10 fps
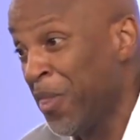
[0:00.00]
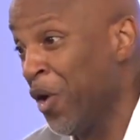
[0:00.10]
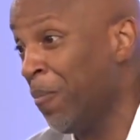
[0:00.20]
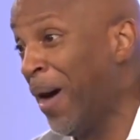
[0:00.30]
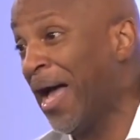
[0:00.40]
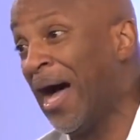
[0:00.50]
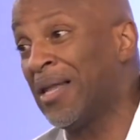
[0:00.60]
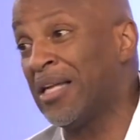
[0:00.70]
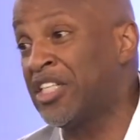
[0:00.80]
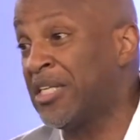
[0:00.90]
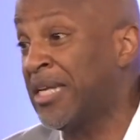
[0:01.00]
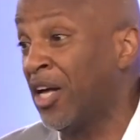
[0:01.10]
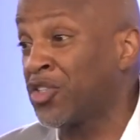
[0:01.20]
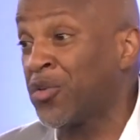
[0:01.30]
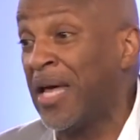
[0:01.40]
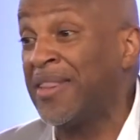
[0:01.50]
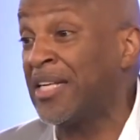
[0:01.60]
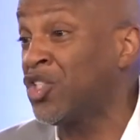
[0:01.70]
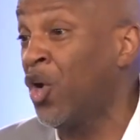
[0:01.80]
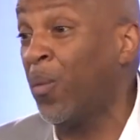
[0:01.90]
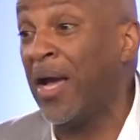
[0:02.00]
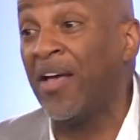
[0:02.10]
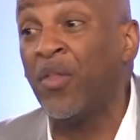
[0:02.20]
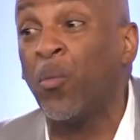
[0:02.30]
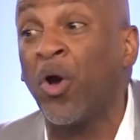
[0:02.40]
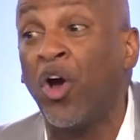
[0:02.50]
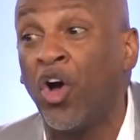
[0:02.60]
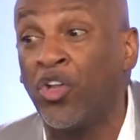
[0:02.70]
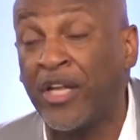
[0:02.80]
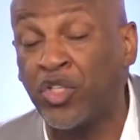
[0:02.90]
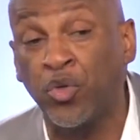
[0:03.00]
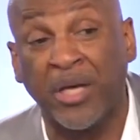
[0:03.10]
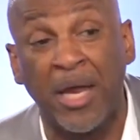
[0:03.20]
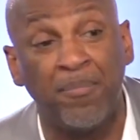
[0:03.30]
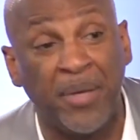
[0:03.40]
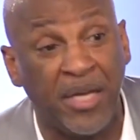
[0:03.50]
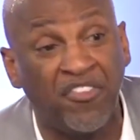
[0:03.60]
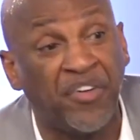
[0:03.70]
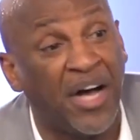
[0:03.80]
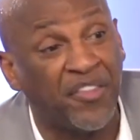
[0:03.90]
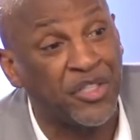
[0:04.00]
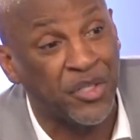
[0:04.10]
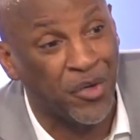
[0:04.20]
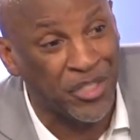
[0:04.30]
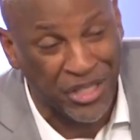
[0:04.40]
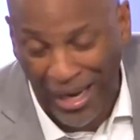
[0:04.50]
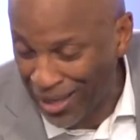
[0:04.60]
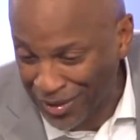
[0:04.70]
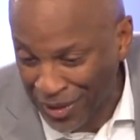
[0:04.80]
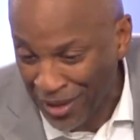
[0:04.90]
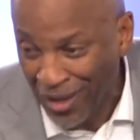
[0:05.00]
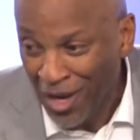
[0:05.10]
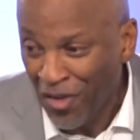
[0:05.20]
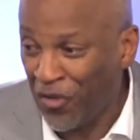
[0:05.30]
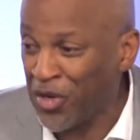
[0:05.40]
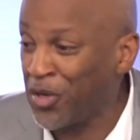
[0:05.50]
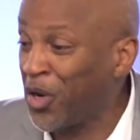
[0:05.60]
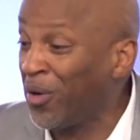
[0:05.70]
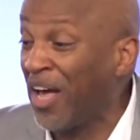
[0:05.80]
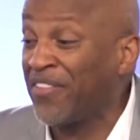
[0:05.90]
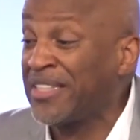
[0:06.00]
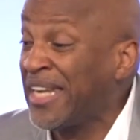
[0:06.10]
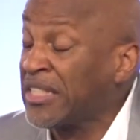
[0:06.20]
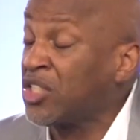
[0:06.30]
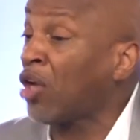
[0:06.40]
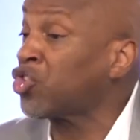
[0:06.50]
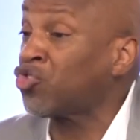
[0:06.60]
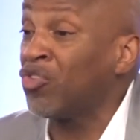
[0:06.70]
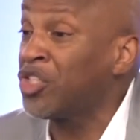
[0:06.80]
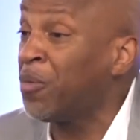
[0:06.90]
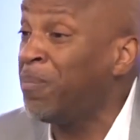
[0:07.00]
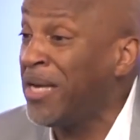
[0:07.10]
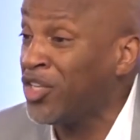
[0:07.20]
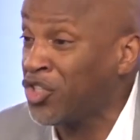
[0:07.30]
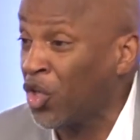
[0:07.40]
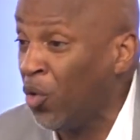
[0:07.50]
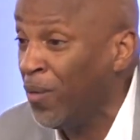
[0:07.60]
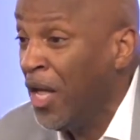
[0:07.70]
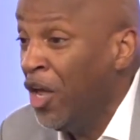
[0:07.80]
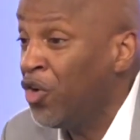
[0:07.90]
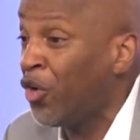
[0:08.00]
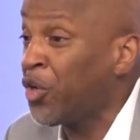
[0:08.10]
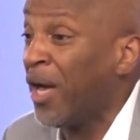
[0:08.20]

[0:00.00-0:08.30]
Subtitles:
Your biology tells you that there's no way in the world that you can be a father to your child. For you don't have the testosterone to be so. Nor do